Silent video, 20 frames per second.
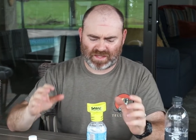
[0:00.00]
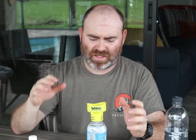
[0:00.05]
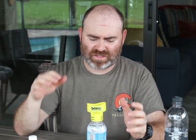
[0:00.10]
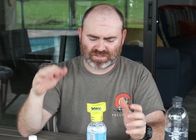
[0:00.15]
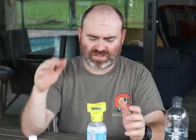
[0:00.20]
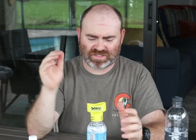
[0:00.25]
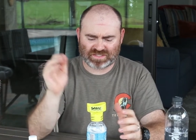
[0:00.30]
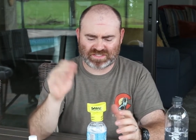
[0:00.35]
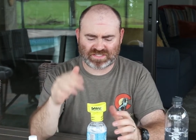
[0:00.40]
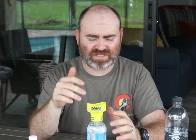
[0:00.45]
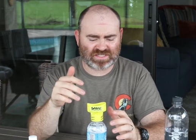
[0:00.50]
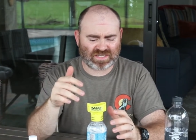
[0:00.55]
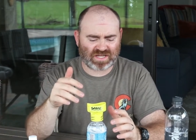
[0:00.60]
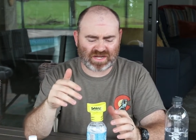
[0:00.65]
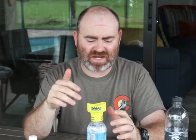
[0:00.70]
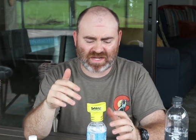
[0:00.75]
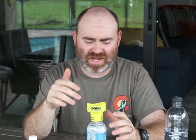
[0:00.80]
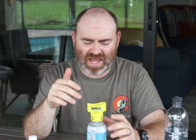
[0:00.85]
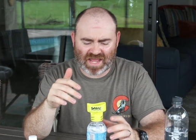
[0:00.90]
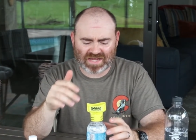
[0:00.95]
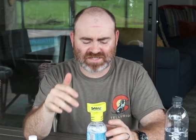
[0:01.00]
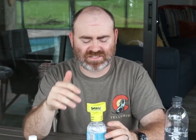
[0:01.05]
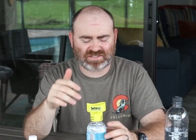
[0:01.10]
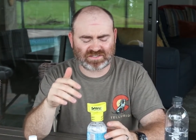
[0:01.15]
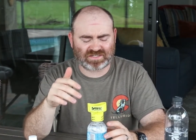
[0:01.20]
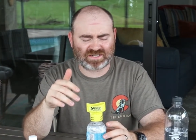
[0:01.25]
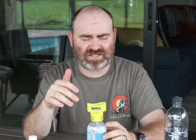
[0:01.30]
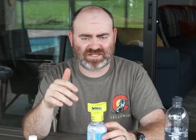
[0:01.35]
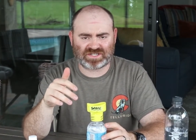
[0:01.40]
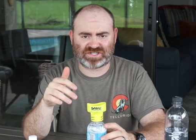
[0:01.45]
So this is an
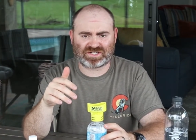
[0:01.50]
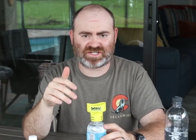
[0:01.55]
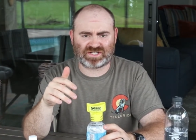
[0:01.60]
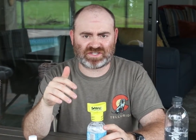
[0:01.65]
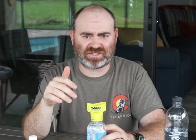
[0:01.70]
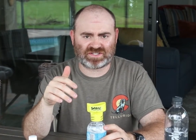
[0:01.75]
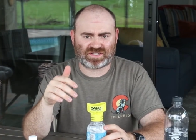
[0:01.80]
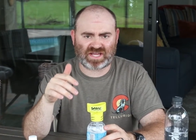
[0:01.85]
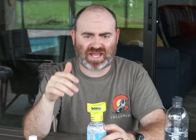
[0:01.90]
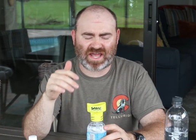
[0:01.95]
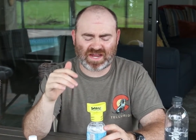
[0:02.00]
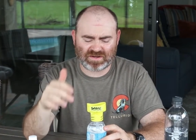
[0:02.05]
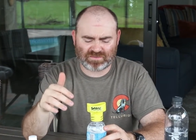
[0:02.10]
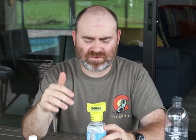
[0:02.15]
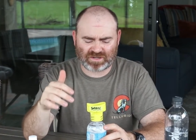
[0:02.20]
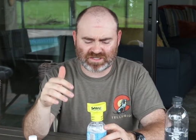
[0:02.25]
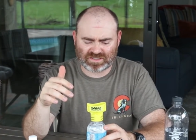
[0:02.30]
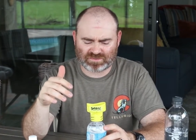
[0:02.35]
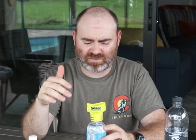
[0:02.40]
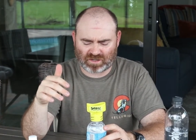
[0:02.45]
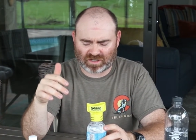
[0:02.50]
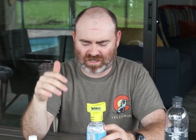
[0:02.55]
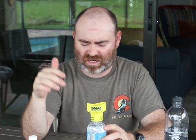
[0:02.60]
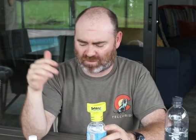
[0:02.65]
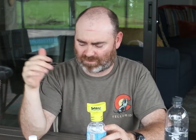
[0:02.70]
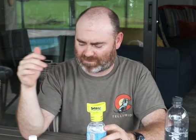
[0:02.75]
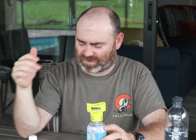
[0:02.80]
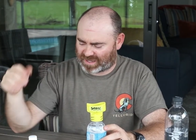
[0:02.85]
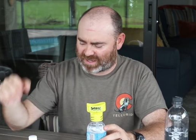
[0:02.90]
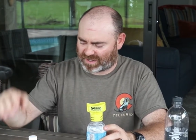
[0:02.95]
excellent addition to anybody's bug
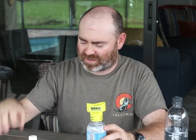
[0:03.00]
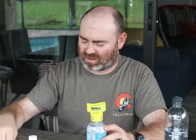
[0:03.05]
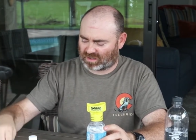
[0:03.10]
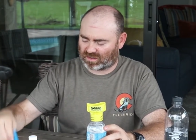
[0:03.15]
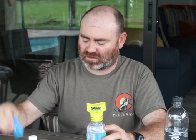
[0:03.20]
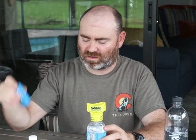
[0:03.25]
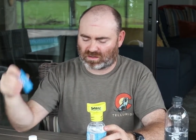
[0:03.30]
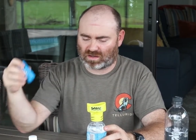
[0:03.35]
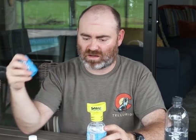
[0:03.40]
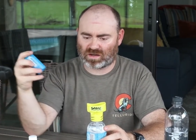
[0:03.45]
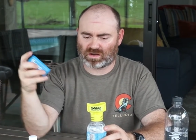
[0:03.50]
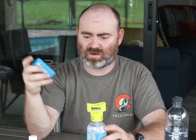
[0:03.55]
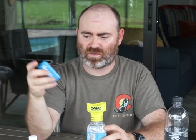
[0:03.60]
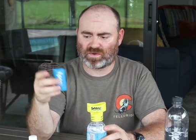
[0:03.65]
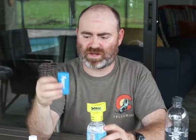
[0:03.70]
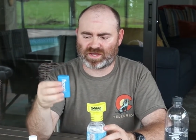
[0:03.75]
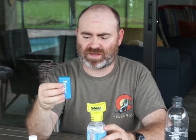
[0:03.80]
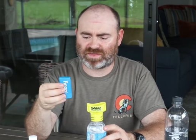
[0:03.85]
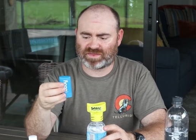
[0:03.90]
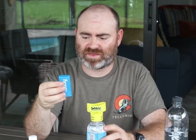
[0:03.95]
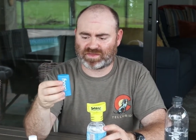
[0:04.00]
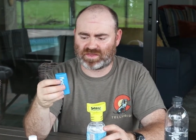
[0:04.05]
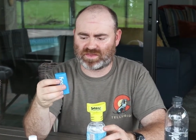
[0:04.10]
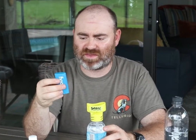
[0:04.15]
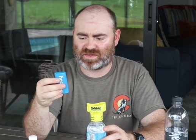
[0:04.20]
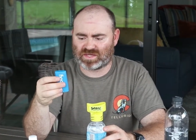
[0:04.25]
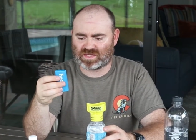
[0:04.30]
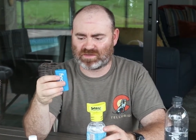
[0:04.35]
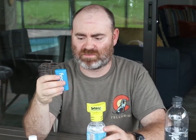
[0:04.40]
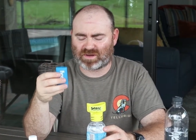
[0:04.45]
out bag along with
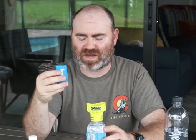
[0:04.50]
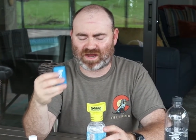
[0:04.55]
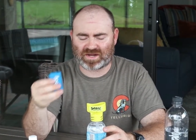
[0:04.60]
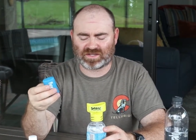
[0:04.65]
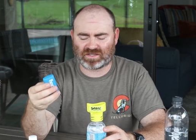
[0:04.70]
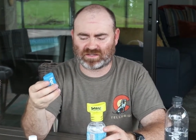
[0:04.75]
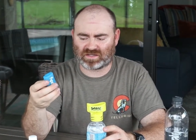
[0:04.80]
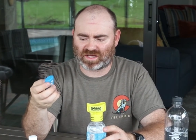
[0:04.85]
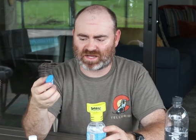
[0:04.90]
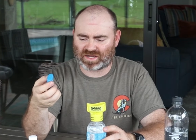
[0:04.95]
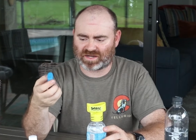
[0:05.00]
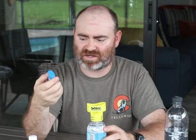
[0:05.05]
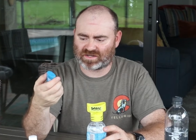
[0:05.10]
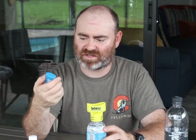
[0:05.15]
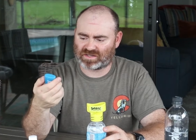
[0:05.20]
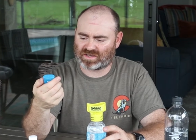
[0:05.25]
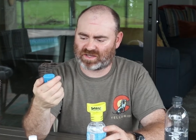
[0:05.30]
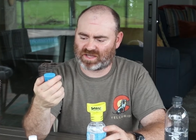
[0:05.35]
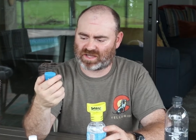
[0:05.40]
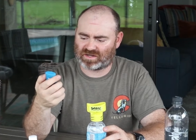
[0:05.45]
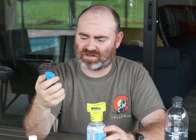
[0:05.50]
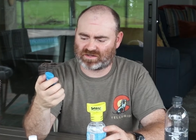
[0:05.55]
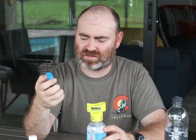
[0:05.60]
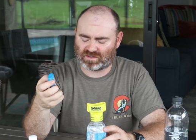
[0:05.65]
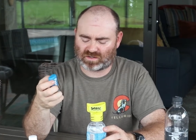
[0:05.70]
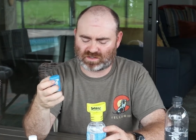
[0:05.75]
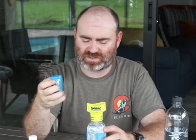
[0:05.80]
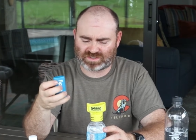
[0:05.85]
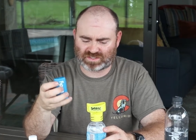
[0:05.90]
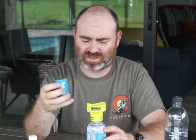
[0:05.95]
the Body Glide and
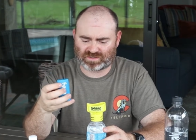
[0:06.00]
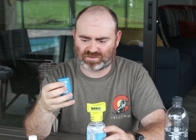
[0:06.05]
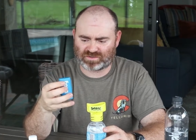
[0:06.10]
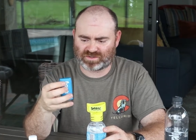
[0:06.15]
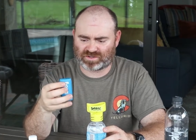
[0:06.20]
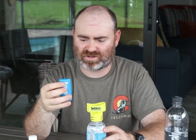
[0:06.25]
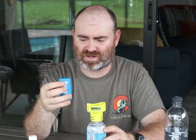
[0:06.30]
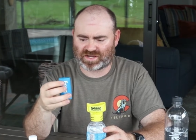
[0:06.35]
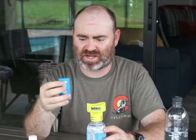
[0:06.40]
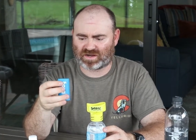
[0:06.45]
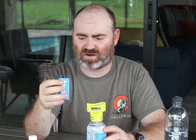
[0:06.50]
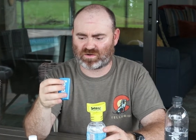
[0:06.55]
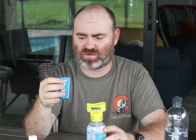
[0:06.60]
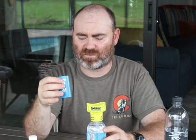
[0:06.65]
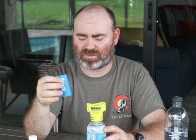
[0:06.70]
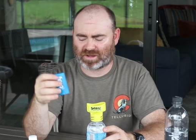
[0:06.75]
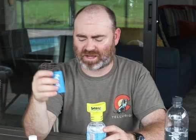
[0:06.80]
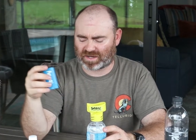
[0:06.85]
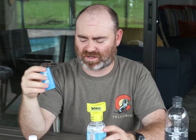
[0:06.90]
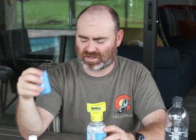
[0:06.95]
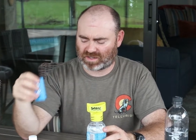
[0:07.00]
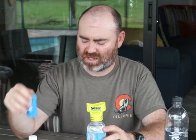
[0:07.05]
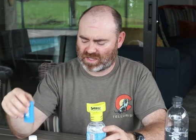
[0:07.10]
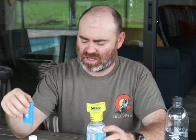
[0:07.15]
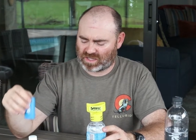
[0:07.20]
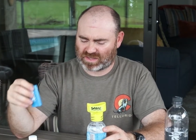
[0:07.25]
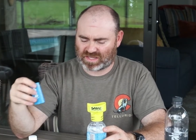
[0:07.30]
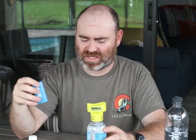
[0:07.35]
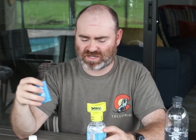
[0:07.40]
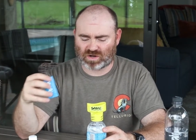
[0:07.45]
also your get home bag.
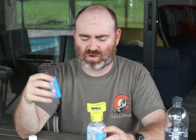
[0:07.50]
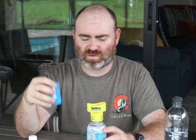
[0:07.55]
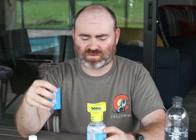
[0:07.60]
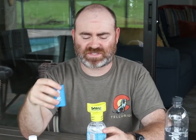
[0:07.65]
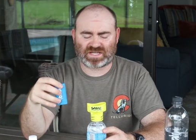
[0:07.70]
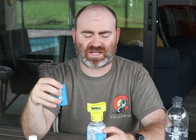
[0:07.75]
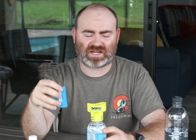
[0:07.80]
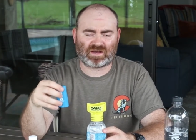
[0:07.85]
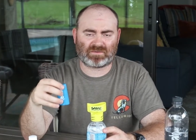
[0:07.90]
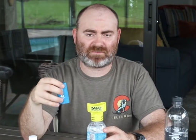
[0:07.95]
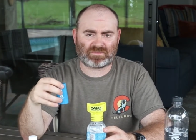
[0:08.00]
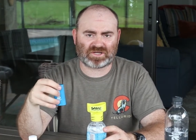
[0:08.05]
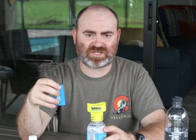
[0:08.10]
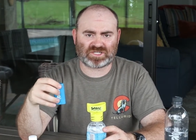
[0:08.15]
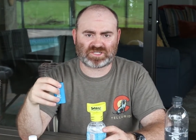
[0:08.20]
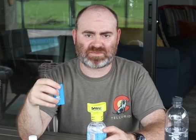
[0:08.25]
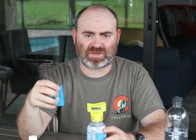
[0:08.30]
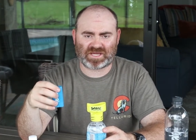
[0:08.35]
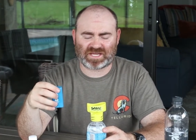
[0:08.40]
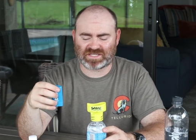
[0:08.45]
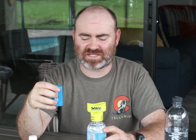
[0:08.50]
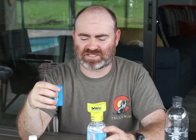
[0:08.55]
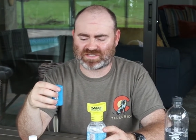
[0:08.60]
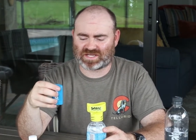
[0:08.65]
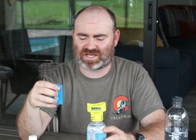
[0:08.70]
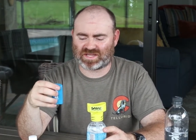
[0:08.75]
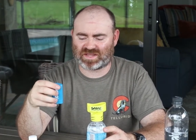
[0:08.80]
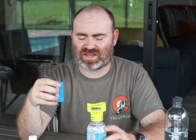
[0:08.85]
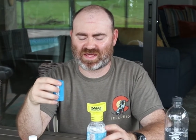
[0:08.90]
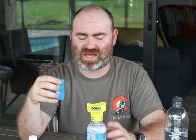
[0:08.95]
They don't take up much space
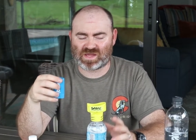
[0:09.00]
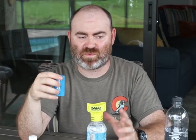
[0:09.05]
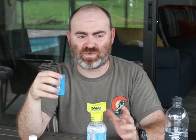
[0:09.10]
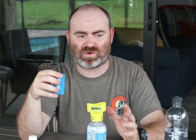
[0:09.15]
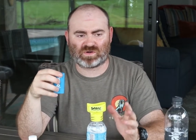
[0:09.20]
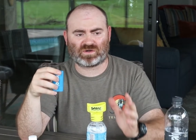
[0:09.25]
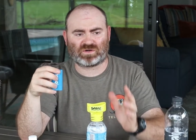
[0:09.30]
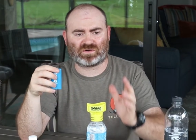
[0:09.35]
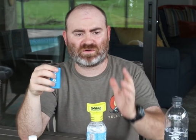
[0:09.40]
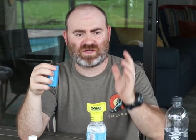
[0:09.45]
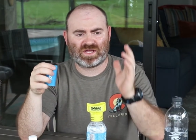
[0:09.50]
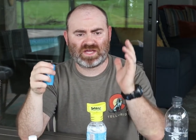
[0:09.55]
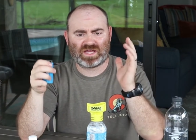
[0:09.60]
and they will